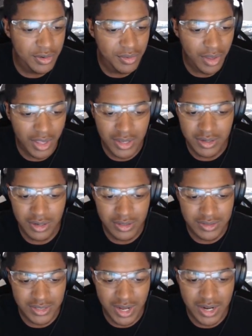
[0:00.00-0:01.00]
create an
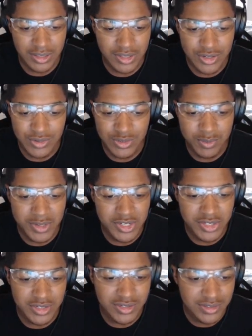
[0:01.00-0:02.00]
entirely new species.